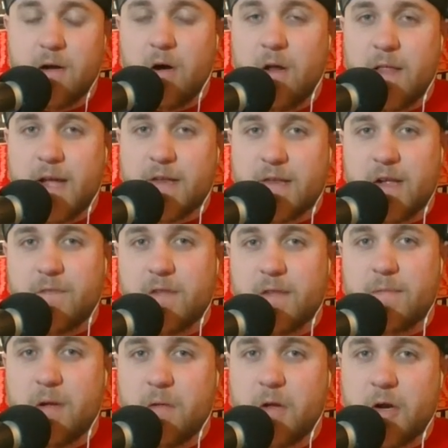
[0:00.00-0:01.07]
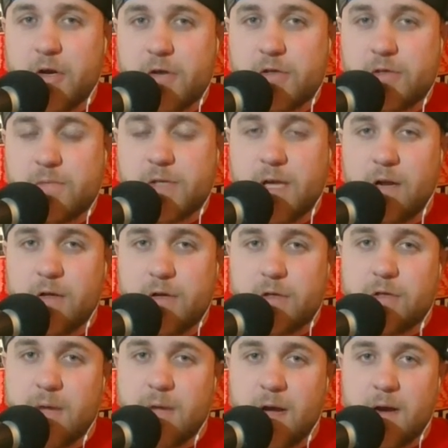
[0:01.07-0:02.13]
All that stuff is available on our YouTube channel,
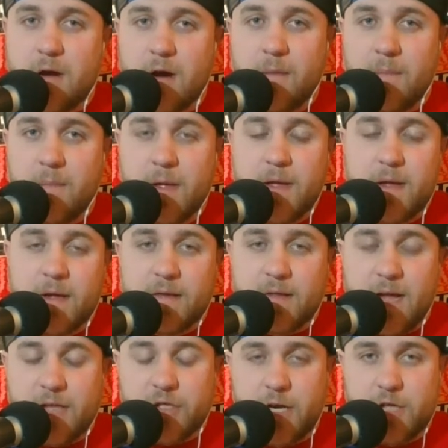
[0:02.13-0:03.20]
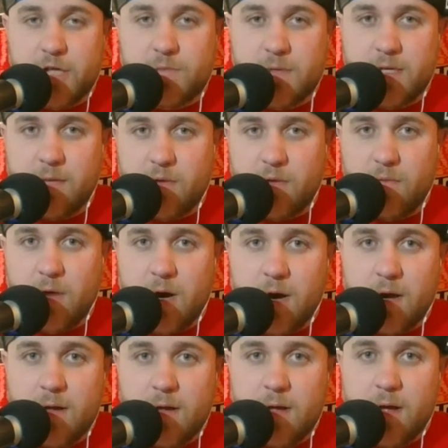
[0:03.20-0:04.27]
youtube.com/NHBWR.